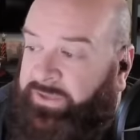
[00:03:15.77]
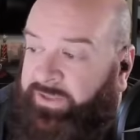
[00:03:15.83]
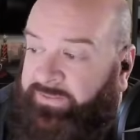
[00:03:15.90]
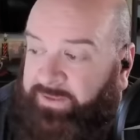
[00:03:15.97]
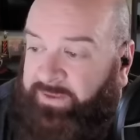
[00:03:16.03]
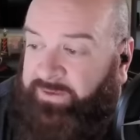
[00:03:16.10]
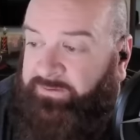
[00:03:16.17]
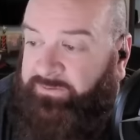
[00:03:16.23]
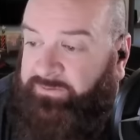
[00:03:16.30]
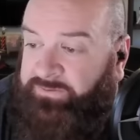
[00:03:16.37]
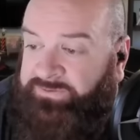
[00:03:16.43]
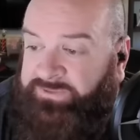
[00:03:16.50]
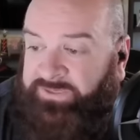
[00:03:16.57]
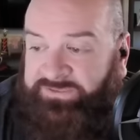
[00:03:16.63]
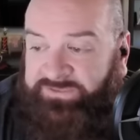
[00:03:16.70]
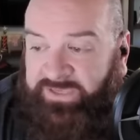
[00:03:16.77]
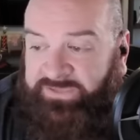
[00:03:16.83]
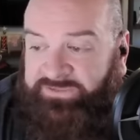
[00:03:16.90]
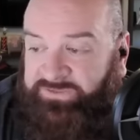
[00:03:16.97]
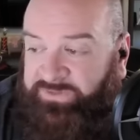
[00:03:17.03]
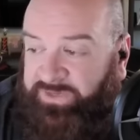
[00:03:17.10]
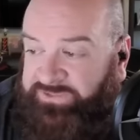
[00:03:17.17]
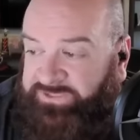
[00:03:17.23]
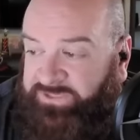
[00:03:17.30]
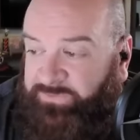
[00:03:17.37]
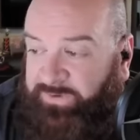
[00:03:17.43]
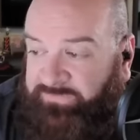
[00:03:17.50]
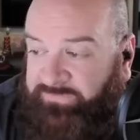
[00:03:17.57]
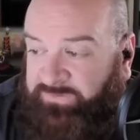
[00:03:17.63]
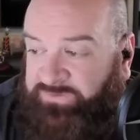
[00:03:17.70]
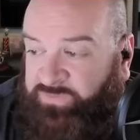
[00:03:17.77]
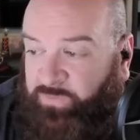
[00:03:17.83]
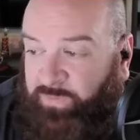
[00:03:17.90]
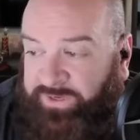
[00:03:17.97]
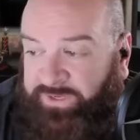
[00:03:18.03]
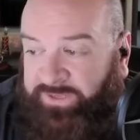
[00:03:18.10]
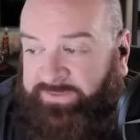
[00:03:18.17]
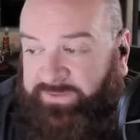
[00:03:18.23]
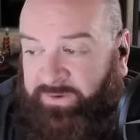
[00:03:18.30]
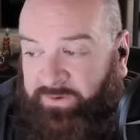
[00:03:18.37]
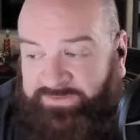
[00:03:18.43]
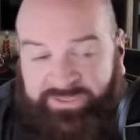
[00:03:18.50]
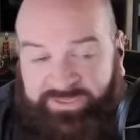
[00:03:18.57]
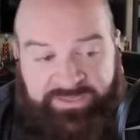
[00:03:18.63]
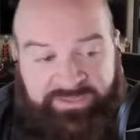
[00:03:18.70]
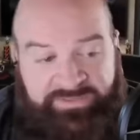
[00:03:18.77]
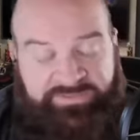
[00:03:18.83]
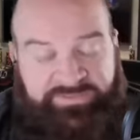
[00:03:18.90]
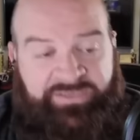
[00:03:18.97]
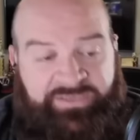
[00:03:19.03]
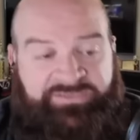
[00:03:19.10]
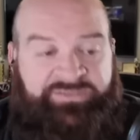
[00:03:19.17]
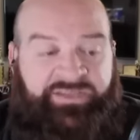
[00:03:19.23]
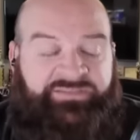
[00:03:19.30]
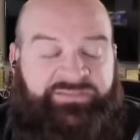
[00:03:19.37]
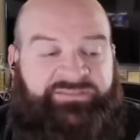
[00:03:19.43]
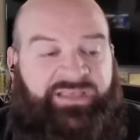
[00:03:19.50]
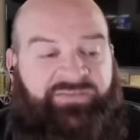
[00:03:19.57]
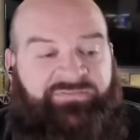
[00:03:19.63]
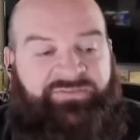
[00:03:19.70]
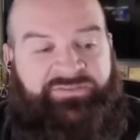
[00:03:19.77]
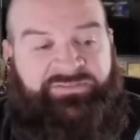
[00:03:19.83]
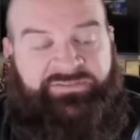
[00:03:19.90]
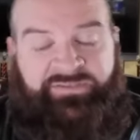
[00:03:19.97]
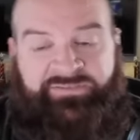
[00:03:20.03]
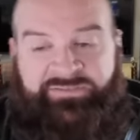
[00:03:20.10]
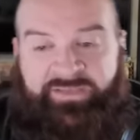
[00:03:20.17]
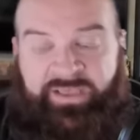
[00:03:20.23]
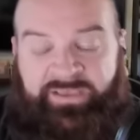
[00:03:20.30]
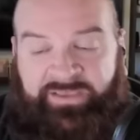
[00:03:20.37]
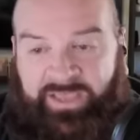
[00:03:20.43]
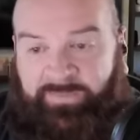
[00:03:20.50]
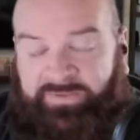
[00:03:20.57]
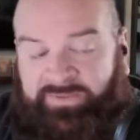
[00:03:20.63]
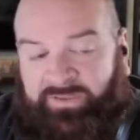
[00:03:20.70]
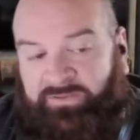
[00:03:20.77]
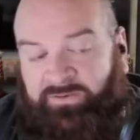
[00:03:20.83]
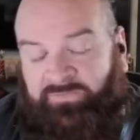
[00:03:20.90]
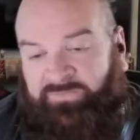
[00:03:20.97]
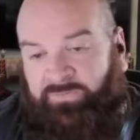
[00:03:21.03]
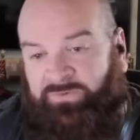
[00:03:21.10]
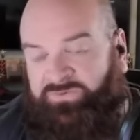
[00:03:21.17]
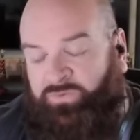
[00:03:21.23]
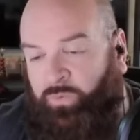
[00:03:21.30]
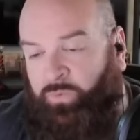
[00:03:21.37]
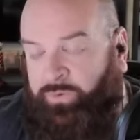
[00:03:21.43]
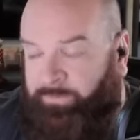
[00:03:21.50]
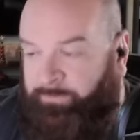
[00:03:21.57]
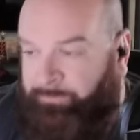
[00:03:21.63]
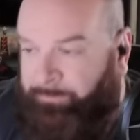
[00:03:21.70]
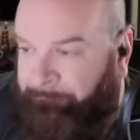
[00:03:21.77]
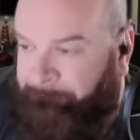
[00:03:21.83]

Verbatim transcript: And then just yesterday, she went for 20, 13, and 6. She had seven assists in that game at the end of the first quarter.